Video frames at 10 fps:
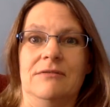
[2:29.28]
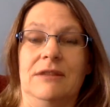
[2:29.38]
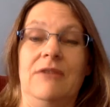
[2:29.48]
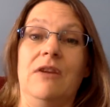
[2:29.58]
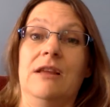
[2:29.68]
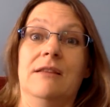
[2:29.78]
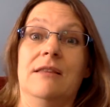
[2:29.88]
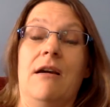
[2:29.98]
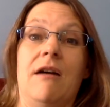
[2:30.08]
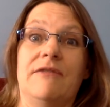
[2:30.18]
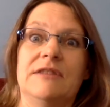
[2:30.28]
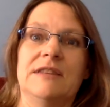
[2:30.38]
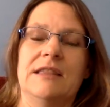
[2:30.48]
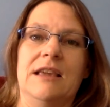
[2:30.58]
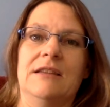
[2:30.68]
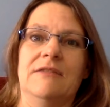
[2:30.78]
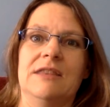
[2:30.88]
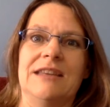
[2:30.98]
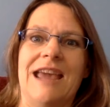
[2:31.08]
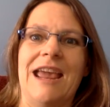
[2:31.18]
leaving the office at the end of the
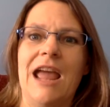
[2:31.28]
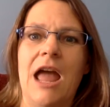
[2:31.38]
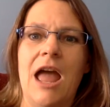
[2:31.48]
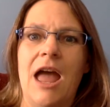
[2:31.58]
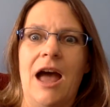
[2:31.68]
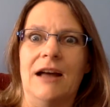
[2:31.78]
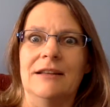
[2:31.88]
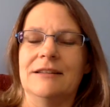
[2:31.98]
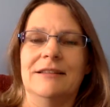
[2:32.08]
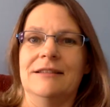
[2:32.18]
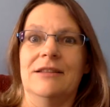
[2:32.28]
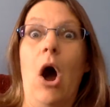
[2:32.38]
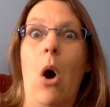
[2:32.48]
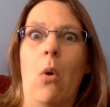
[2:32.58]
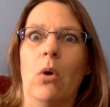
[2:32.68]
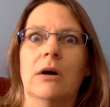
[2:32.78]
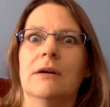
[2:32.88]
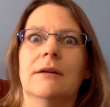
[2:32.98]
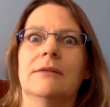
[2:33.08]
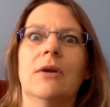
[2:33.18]
day. No,
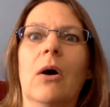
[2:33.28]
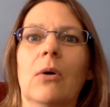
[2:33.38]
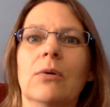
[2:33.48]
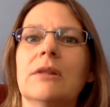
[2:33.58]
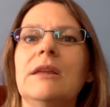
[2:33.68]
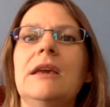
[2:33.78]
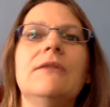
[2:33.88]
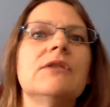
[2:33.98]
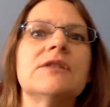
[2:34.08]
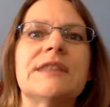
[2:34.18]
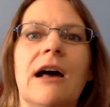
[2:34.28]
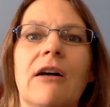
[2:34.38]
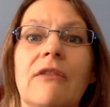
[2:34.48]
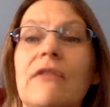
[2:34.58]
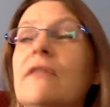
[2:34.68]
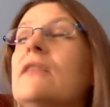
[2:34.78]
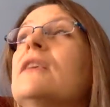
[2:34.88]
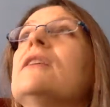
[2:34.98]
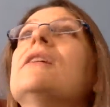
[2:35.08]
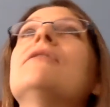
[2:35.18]
no, leave yourself.
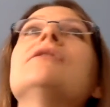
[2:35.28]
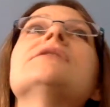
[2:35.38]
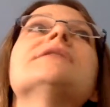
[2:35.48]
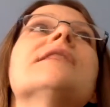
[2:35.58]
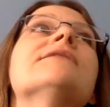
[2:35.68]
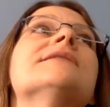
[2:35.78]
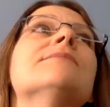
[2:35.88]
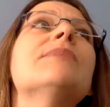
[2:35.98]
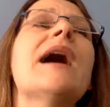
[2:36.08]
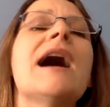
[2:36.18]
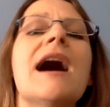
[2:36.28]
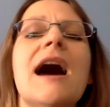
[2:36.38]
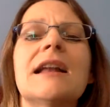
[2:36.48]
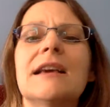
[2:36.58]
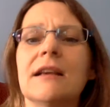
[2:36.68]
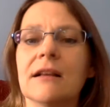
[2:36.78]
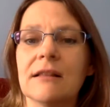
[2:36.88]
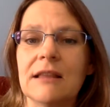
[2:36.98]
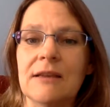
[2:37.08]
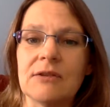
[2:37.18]
Give yourself some padding.
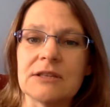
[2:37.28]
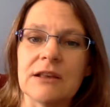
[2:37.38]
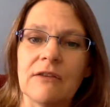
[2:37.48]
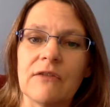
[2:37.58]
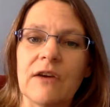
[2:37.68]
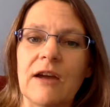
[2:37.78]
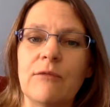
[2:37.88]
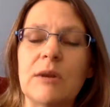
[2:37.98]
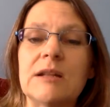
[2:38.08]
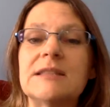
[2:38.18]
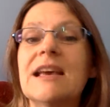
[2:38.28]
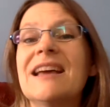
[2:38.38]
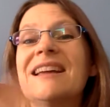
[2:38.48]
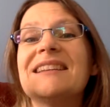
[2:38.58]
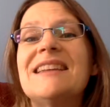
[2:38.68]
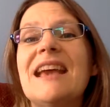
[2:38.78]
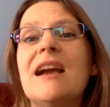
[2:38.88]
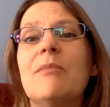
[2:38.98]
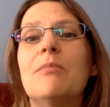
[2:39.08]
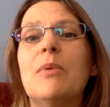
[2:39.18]
Leave yourself 5 minutes. Take
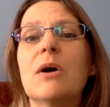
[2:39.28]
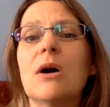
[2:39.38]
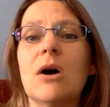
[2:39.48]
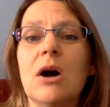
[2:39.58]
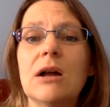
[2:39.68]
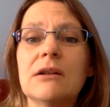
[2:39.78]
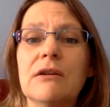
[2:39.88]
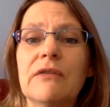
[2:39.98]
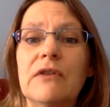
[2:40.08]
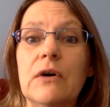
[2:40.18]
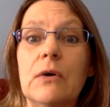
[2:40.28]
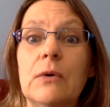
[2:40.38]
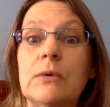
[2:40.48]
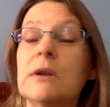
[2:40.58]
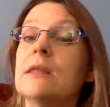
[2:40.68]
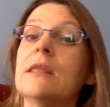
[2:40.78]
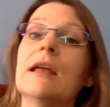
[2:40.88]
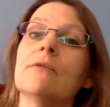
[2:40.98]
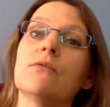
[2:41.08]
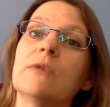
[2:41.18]
a book on your phone and
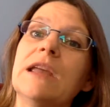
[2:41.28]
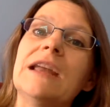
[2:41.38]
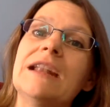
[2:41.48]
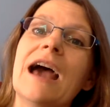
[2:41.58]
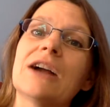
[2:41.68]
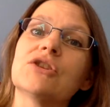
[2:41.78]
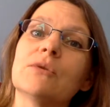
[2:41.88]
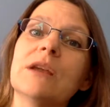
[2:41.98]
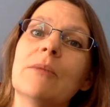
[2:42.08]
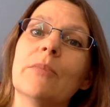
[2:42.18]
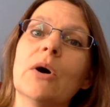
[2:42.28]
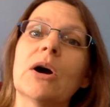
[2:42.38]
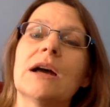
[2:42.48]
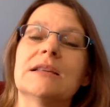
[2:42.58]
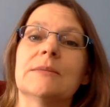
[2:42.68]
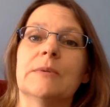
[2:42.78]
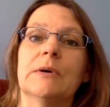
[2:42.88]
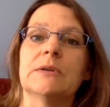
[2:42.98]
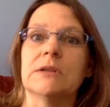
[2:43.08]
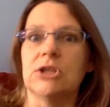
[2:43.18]
then read actually a book as
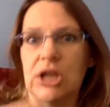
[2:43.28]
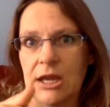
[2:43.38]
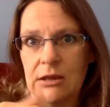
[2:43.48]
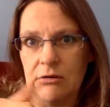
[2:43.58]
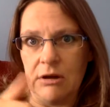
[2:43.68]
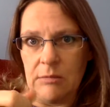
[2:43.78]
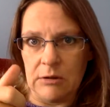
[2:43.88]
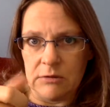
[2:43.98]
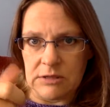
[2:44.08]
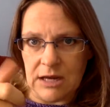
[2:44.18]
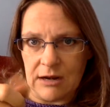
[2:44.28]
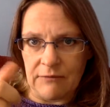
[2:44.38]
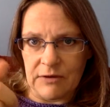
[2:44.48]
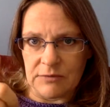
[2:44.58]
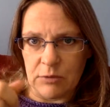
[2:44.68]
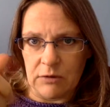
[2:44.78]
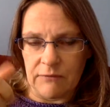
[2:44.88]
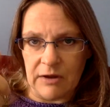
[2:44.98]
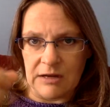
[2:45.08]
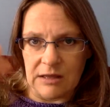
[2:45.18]
opposed to checking your email or scanning Facebook or
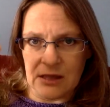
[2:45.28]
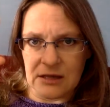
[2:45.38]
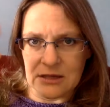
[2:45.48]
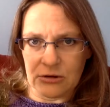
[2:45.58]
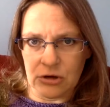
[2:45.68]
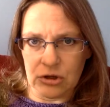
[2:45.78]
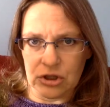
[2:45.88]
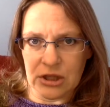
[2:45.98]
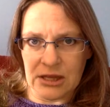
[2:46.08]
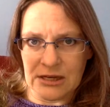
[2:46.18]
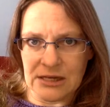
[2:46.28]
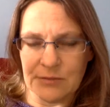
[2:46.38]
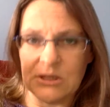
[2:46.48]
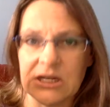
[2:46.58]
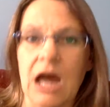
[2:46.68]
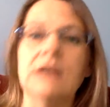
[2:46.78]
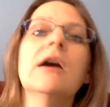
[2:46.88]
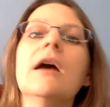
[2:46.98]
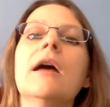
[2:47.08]
finding things that are urgent that need to be done.